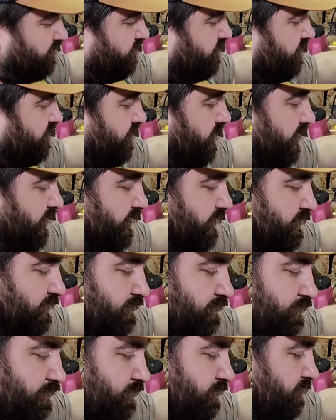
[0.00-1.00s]
just
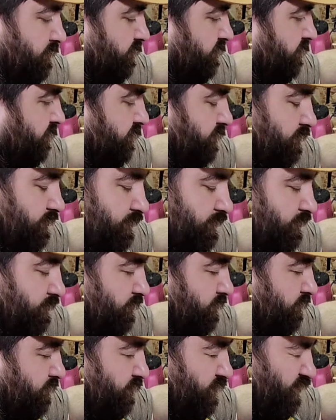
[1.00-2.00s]

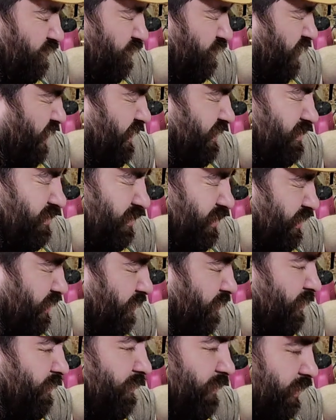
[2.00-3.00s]
wait till you go
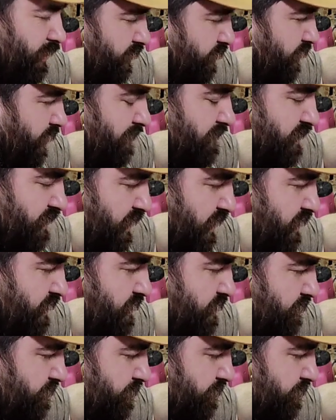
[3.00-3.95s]
to a glue up stage,